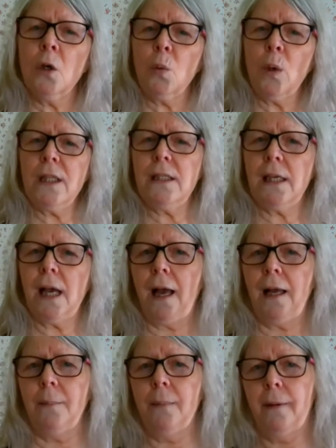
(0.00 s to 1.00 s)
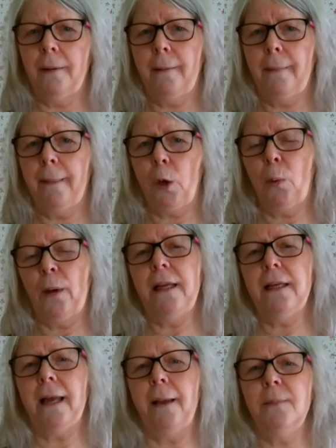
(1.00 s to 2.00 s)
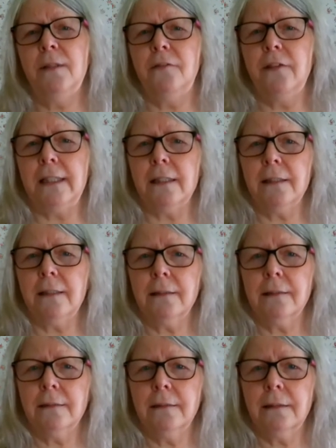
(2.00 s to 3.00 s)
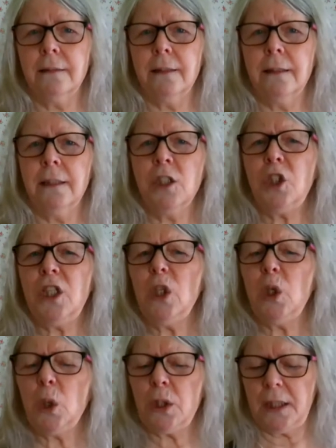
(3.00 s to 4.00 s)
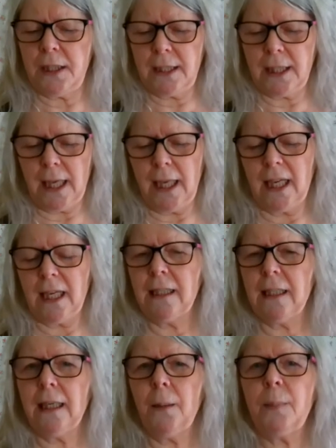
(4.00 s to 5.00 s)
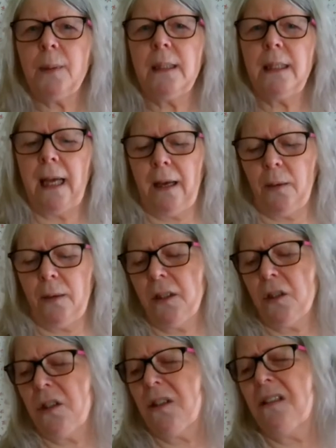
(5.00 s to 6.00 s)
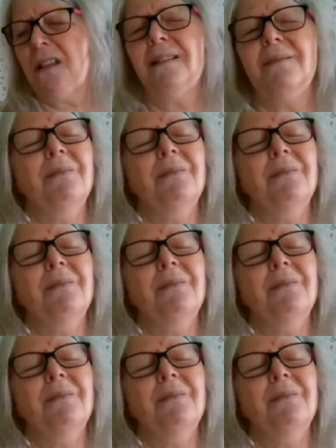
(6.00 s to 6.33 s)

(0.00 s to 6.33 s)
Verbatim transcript: One time the Queen came to visit. She looked the tailor up and down and she said,